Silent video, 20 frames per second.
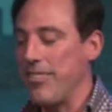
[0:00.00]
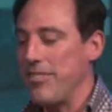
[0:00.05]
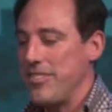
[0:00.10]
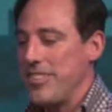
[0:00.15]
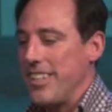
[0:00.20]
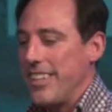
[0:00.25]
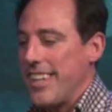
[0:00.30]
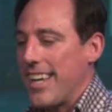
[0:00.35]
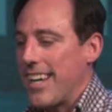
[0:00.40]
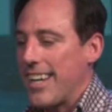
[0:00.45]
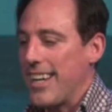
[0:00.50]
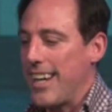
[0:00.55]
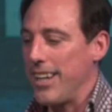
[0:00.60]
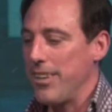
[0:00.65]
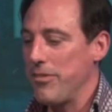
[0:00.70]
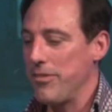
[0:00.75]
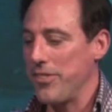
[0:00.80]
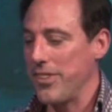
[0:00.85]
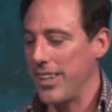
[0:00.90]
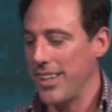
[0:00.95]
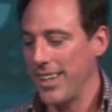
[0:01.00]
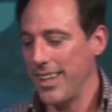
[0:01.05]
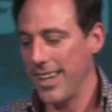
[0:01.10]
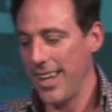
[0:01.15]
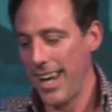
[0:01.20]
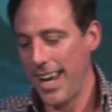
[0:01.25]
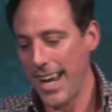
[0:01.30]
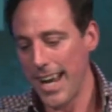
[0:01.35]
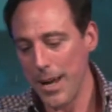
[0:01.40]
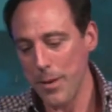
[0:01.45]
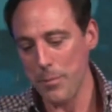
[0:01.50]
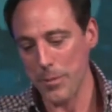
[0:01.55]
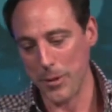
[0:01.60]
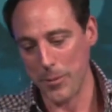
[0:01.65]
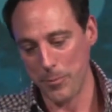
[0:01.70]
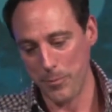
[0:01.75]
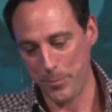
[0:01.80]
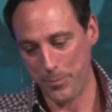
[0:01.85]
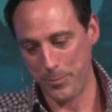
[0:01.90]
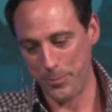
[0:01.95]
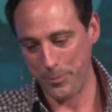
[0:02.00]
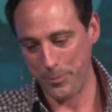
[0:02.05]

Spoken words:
I've seen that kind of thing happen.